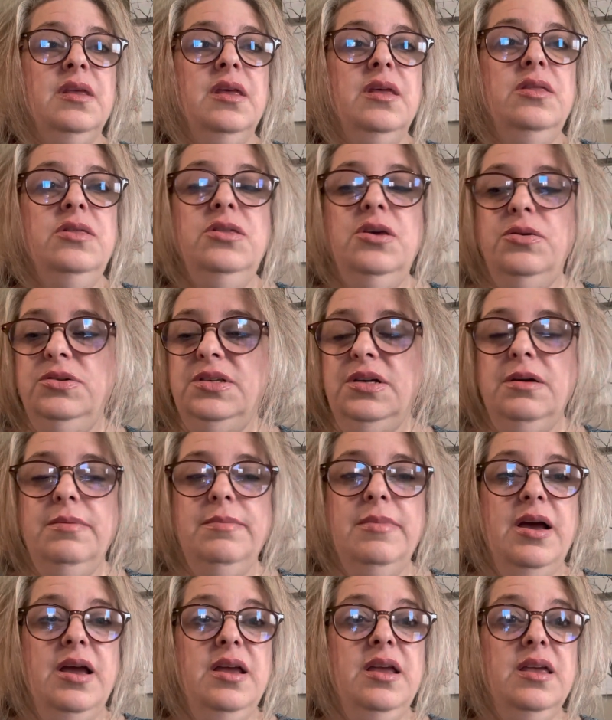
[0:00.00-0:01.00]
those are
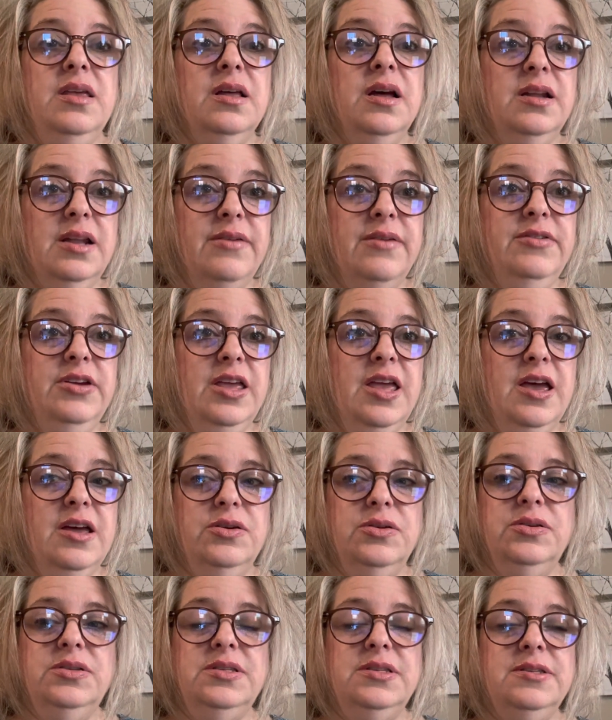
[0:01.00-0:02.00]
my 11
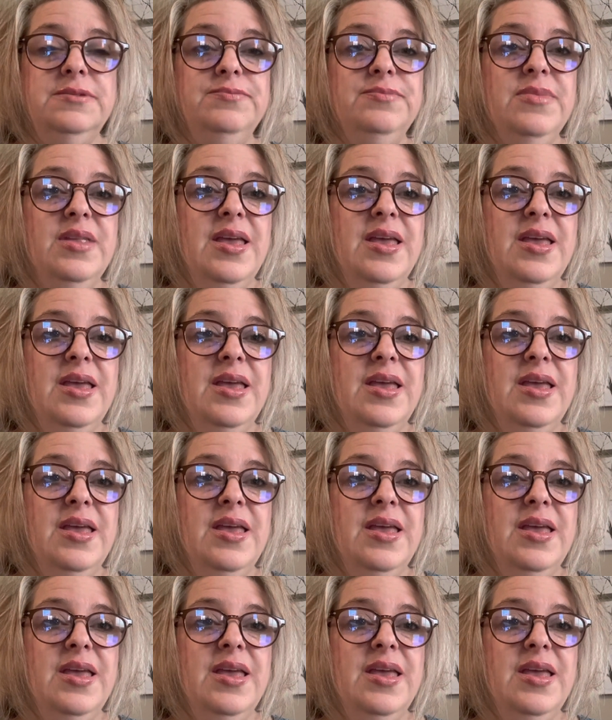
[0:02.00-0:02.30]
candles.